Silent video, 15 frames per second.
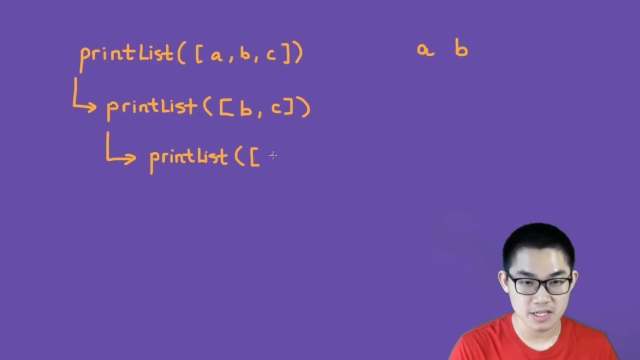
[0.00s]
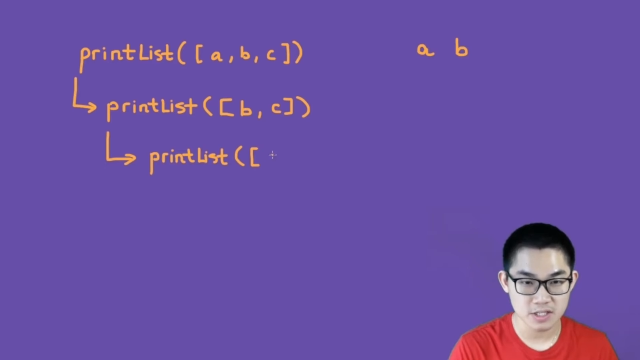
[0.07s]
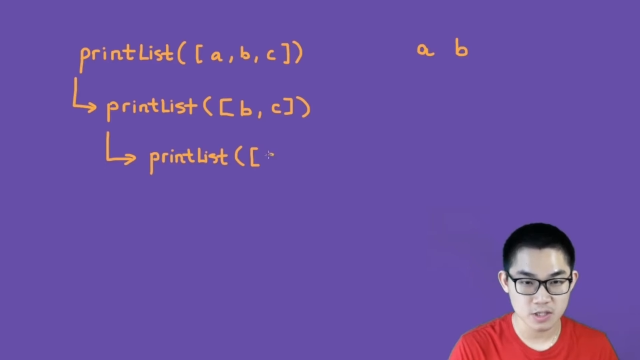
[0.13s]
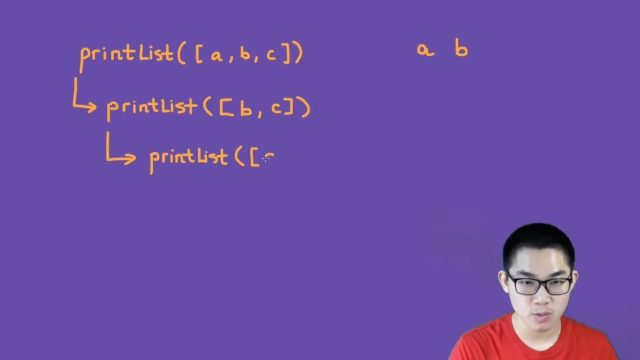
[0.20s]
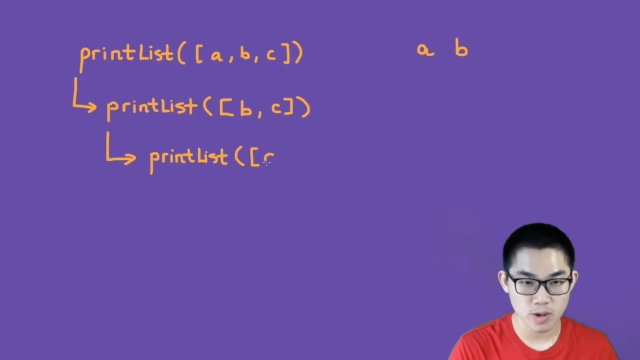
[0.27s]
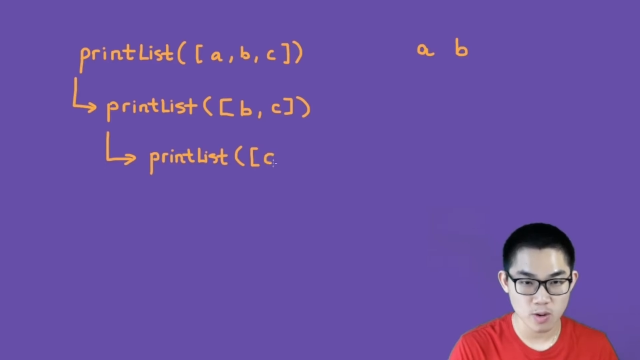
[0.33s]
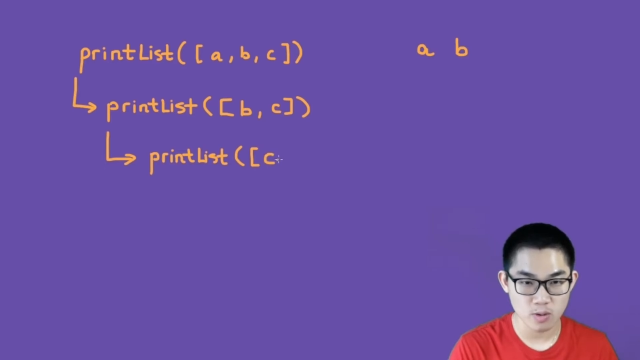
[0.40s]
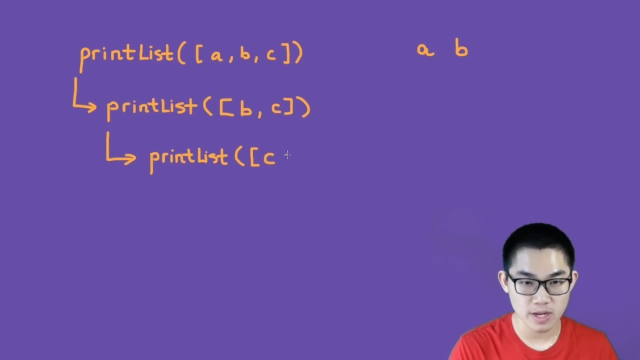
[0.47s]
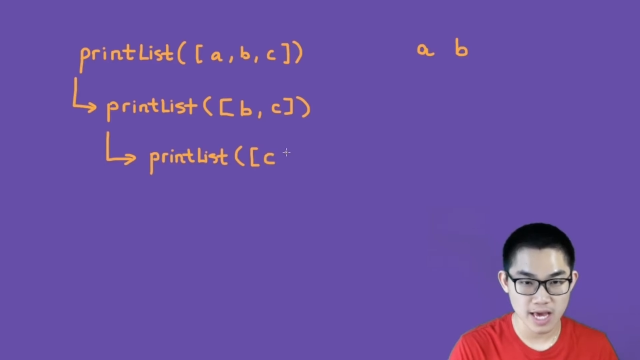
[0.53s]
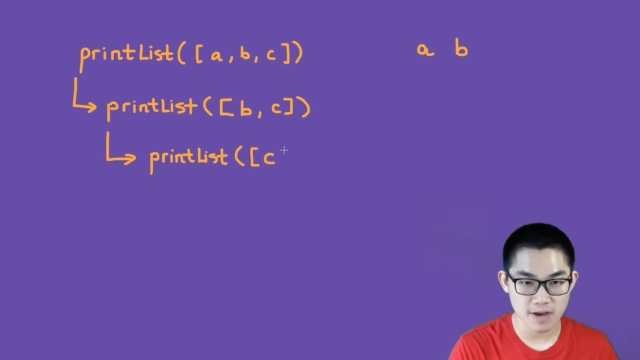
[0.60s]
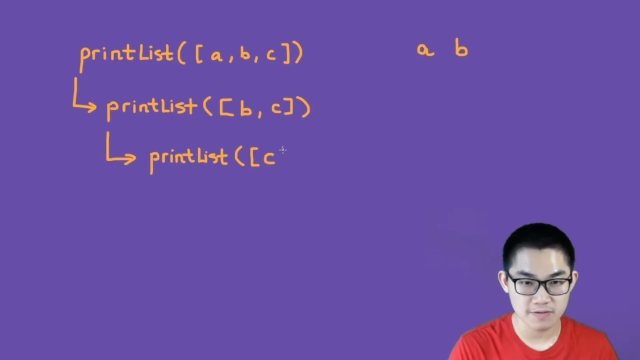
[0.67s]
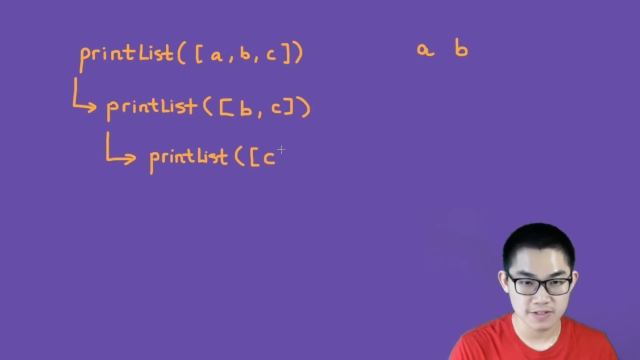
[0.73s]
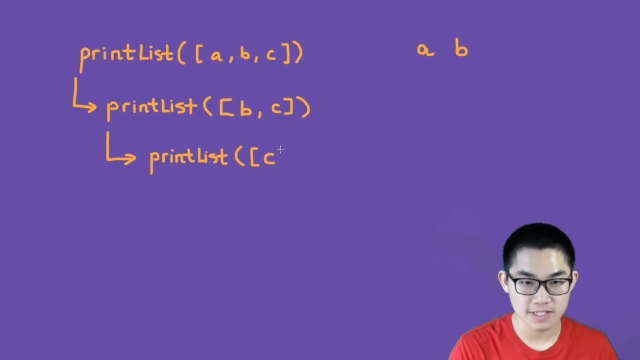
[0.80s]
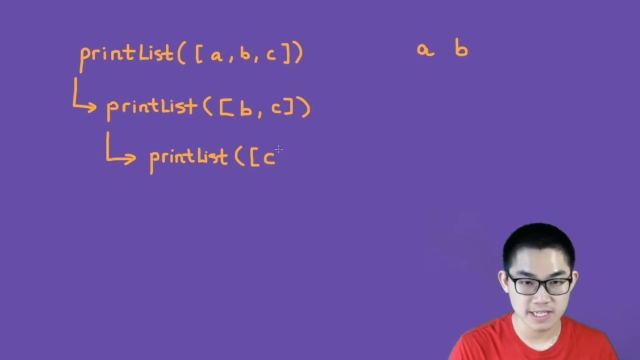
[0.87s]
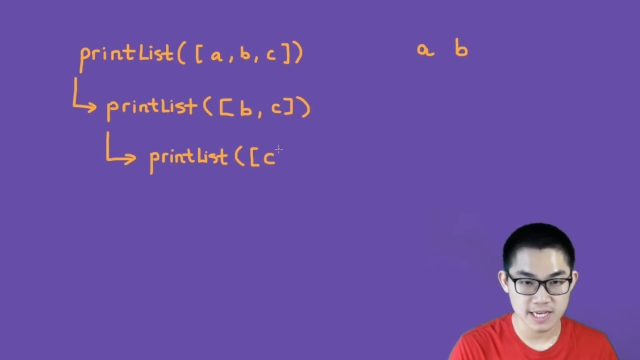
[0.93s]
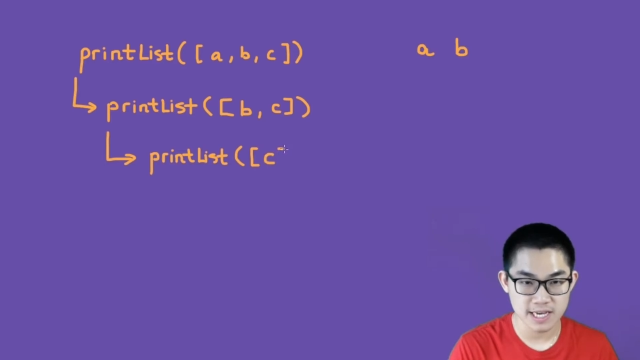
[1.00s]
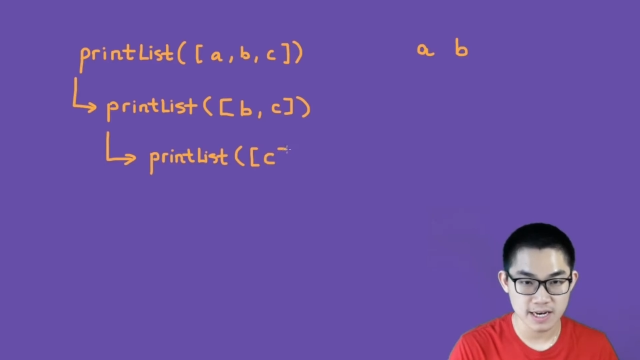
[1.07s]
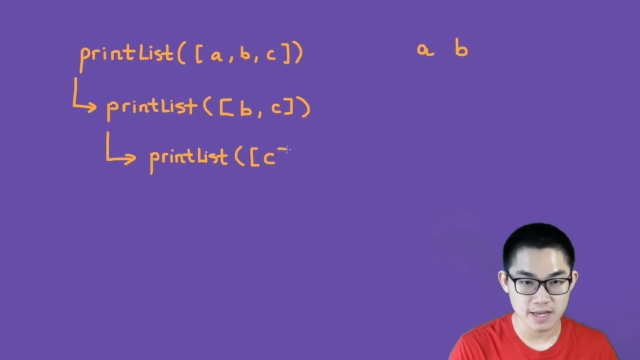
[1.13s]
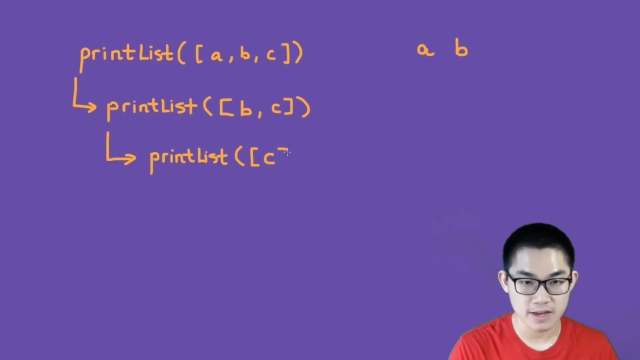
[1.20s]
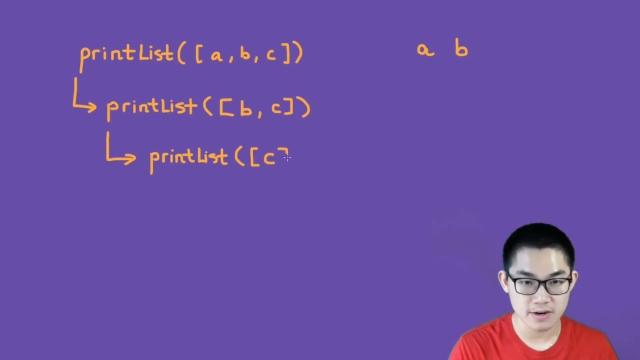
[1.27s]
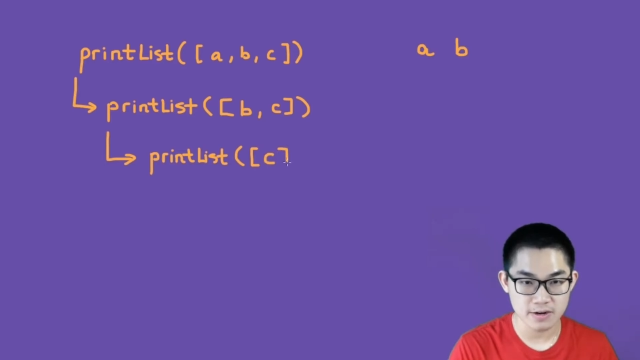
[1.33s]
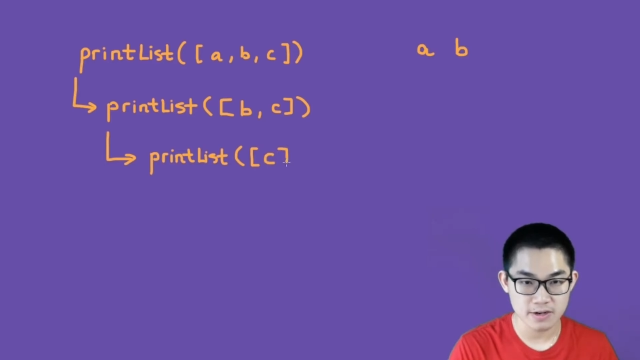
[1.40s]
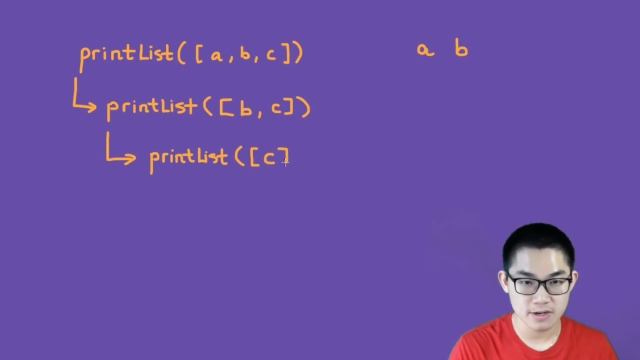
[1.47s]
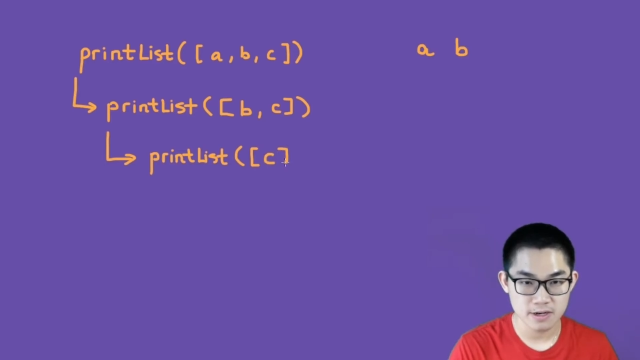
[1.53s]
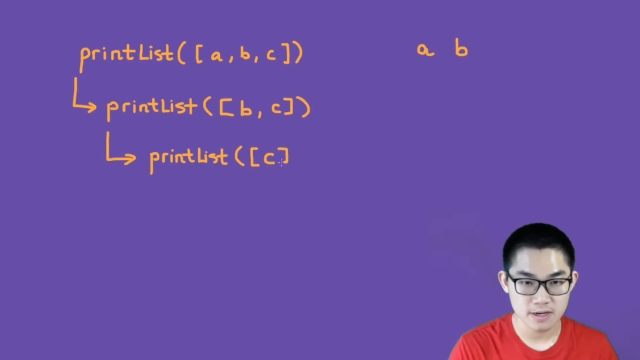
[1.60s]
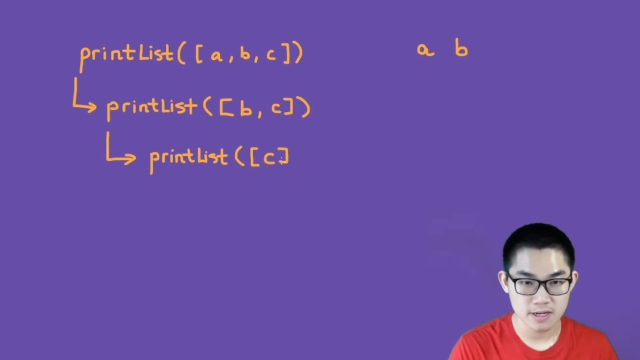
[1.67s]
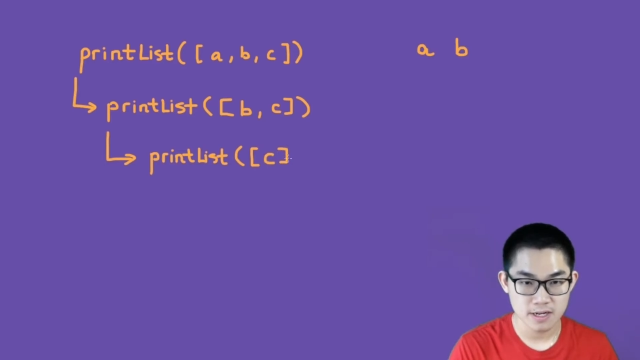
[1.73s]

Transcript: so we only have C in here.